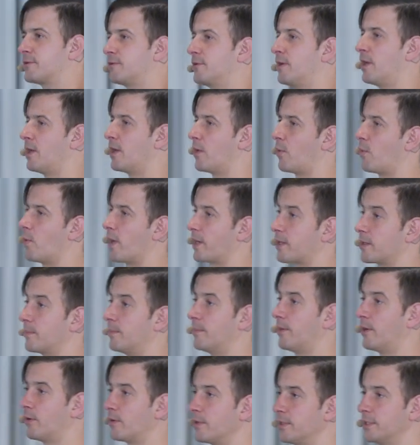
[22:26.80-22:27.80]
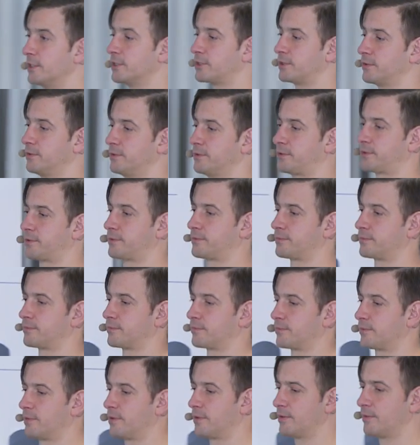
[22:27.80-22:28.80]
to whack-a-mole issues
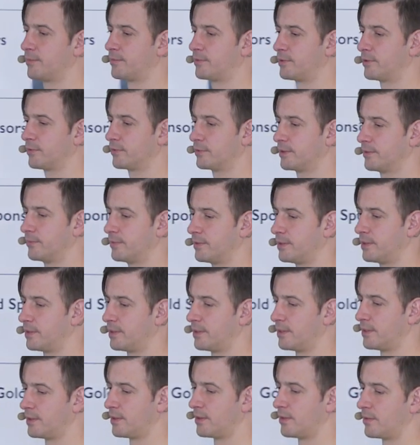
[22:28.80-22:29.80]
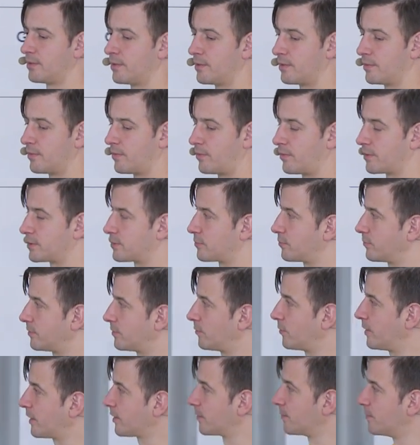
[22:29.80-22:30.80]
in the program. What's
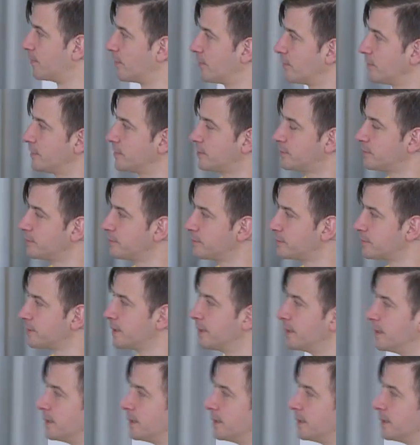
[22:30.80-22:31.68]
whack-a-mole issues?